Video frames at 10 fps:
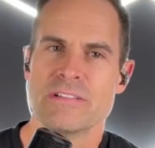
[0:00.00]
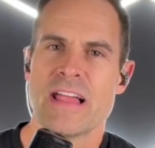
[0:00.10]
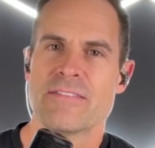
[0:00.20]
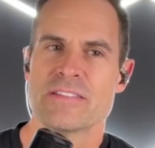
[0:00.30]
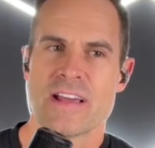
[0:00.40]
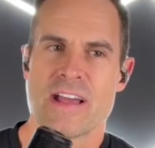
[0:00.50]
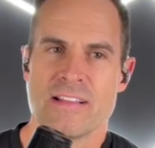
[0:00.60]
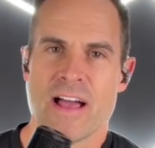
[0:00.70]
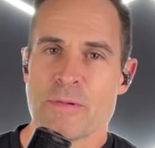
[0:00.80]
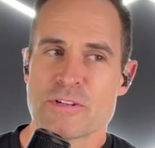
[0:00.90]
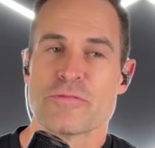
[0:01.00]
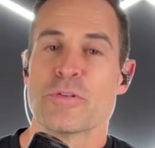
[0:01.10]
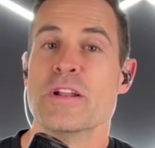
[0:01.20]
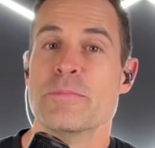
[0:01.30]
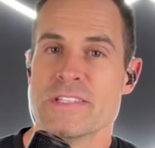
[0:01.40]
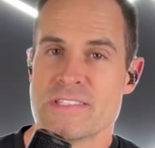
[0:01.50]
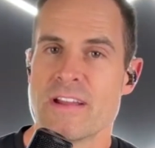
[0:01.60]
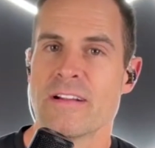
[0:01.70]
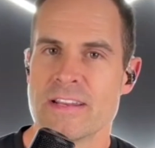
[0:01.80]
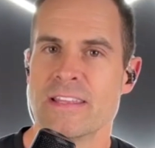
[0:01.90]
lifestyle? How much freedom is
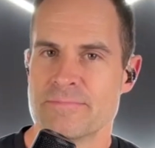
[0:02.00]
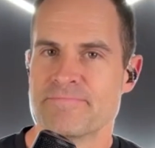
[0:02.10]
there in it?